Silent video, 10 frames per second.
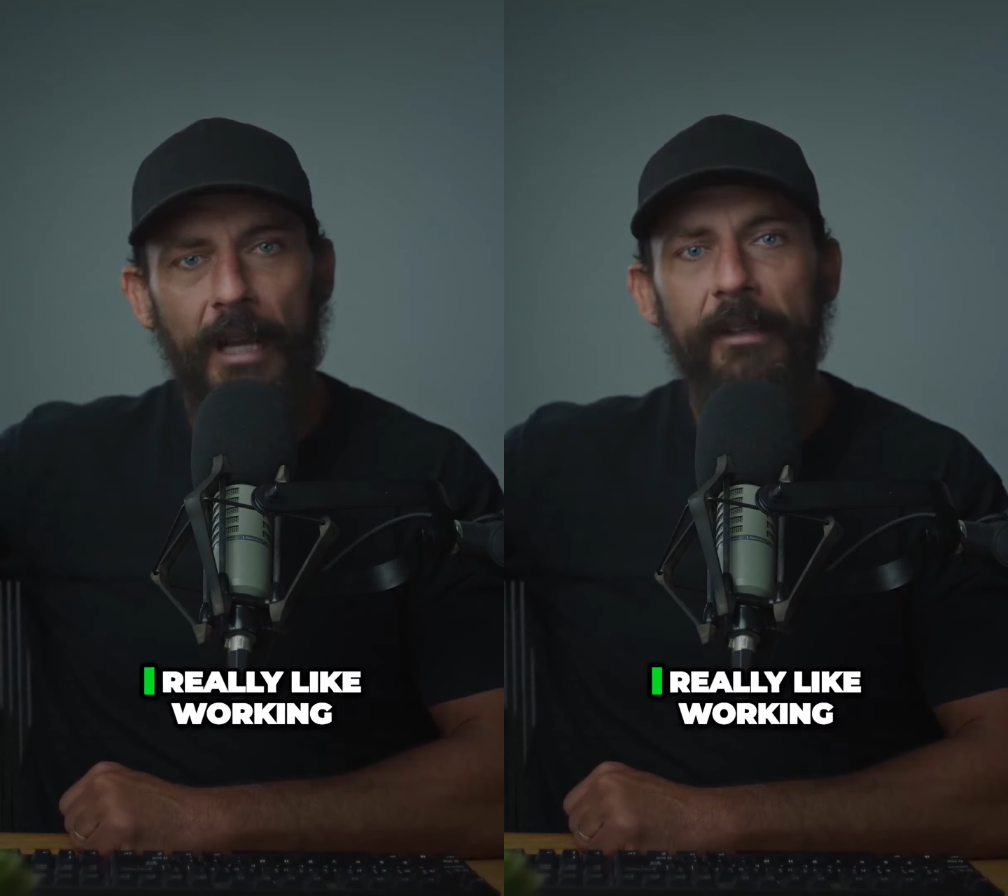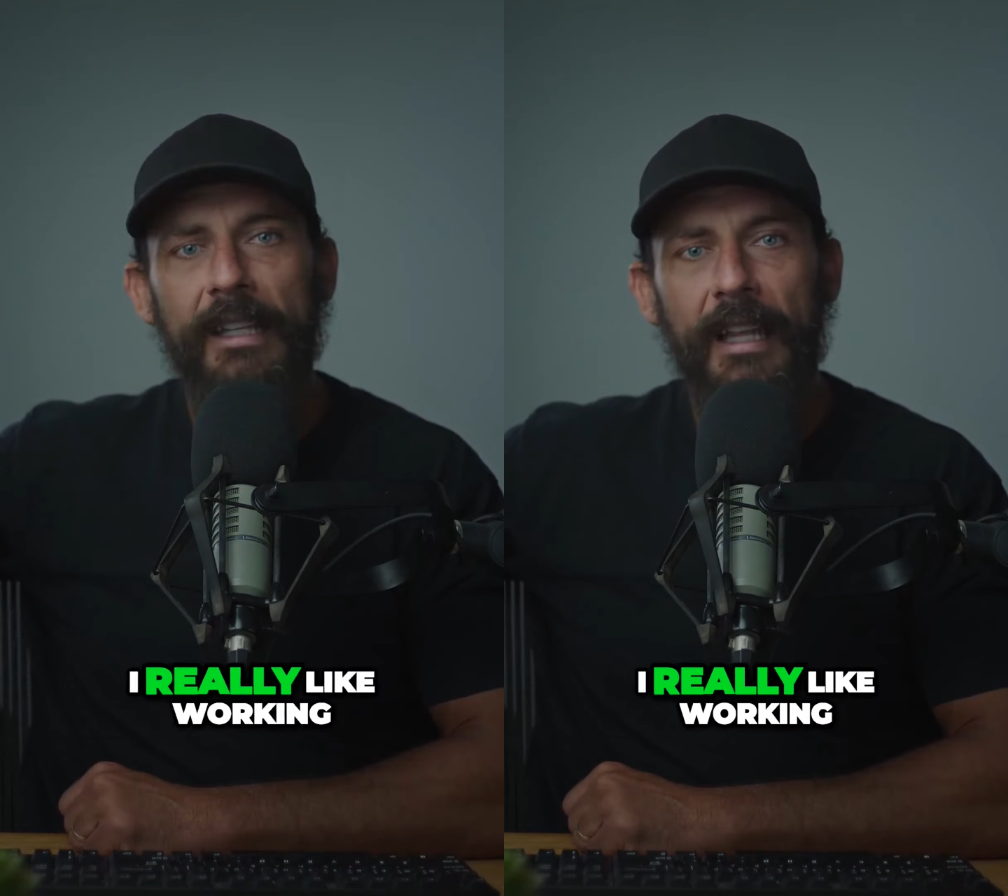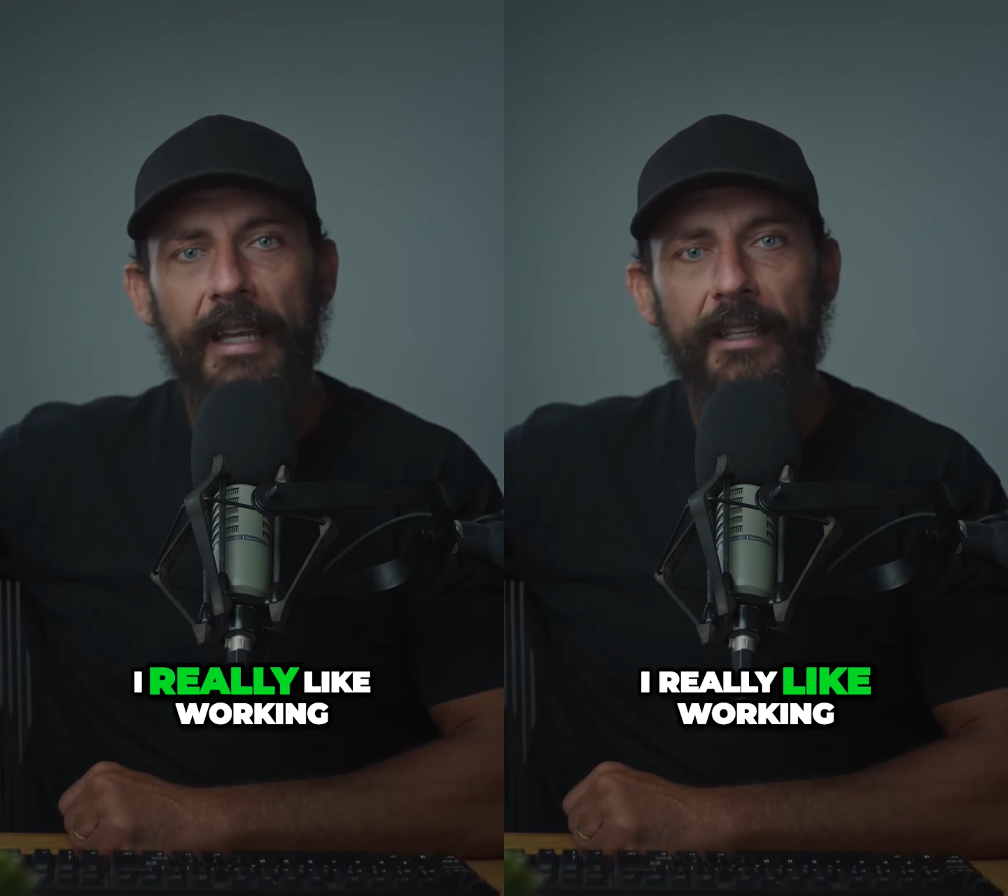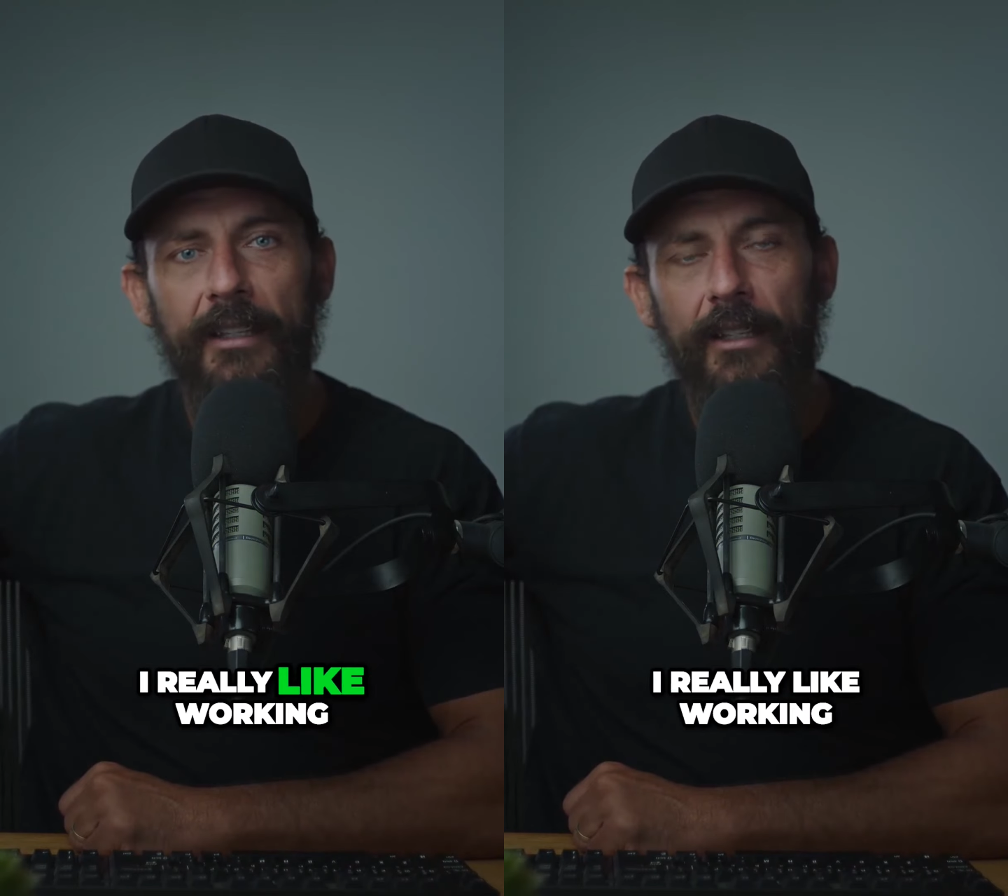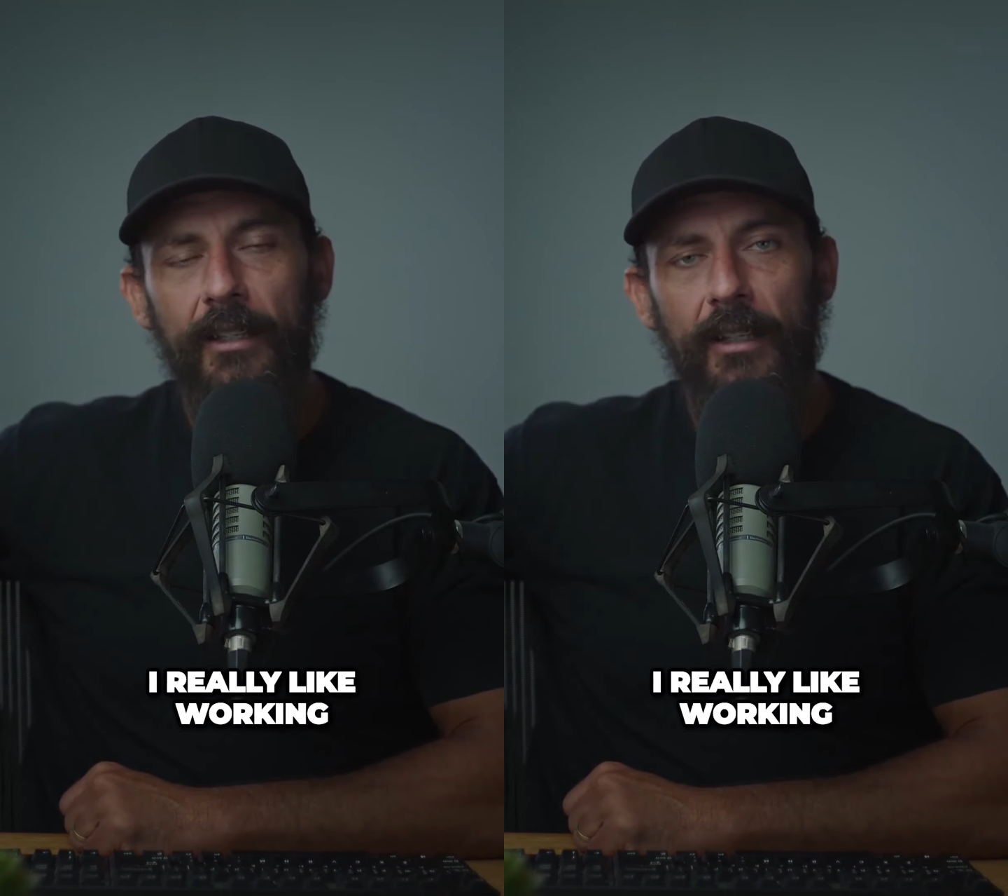I really
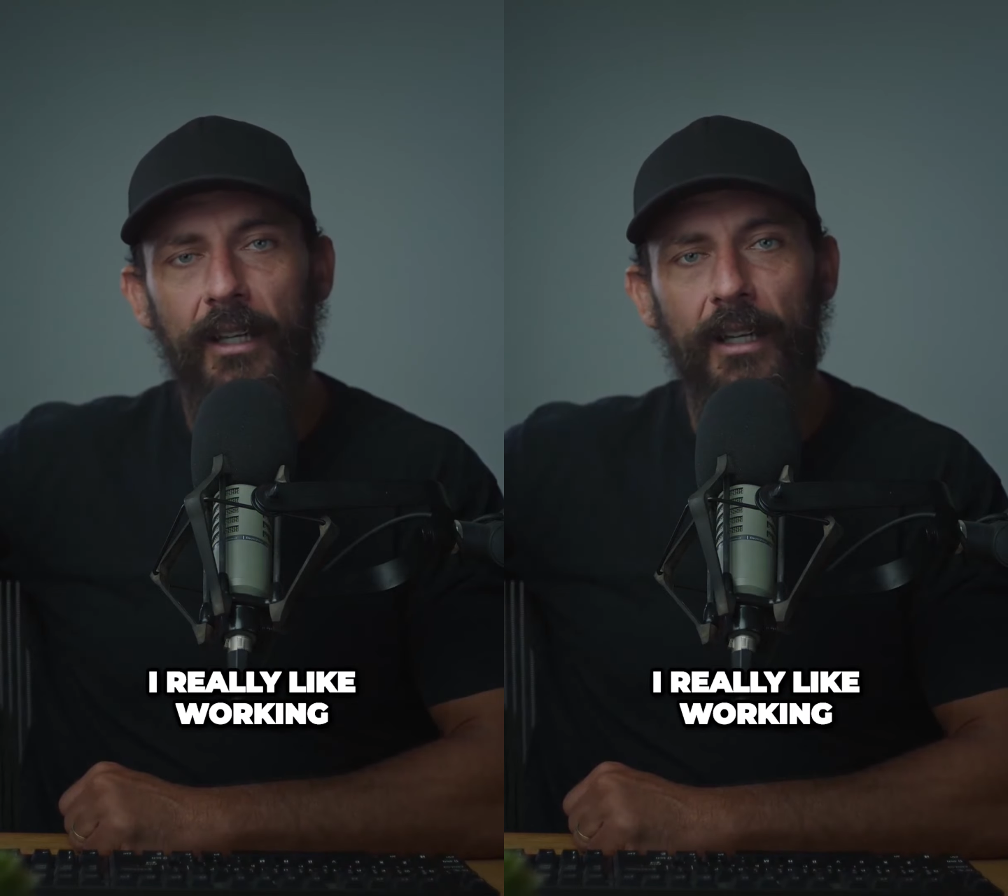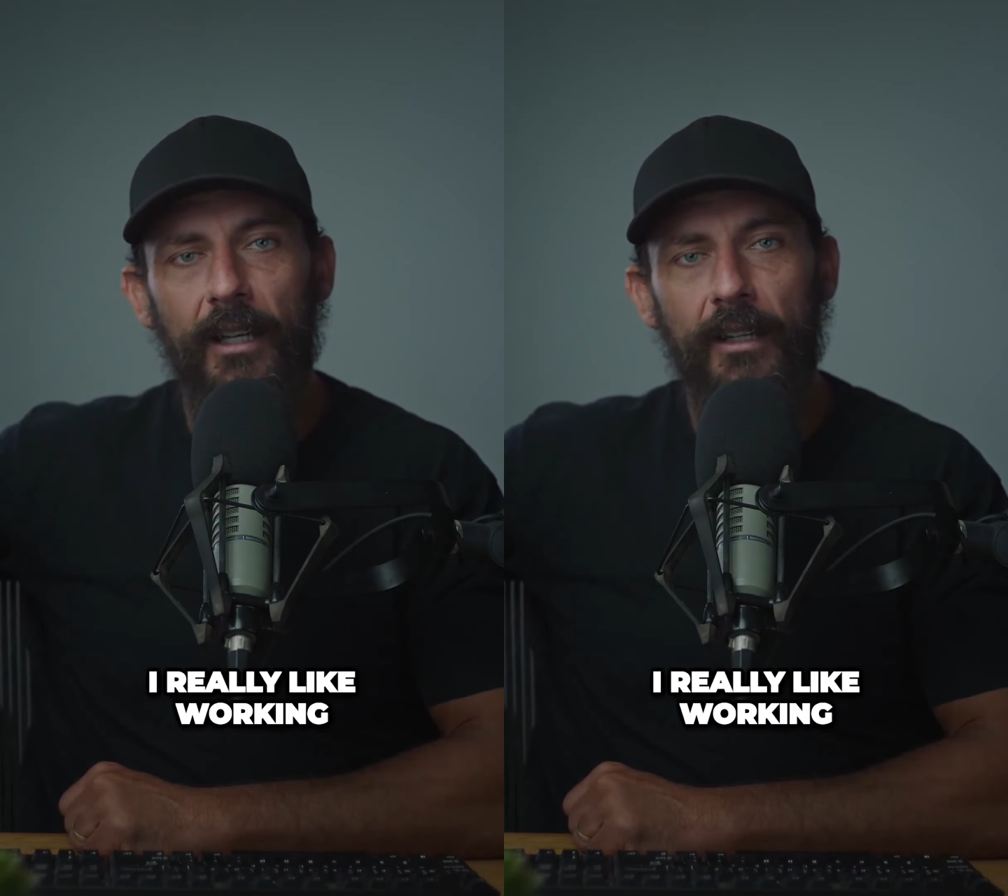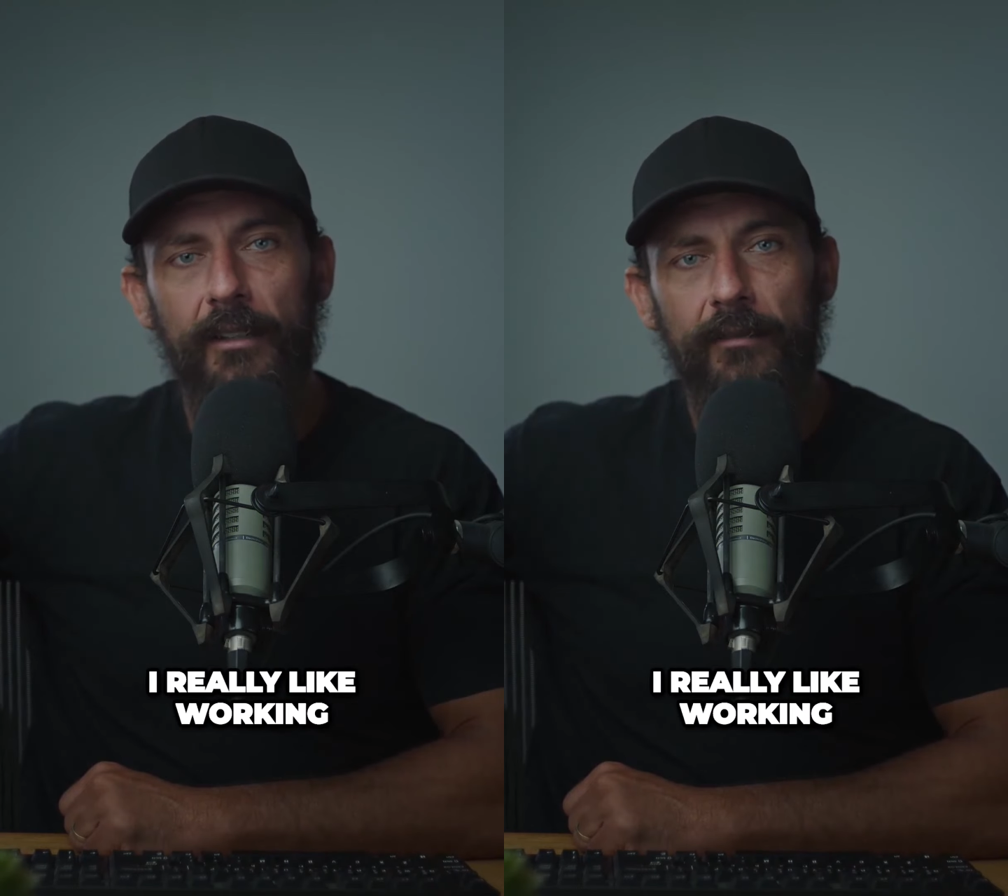like uh,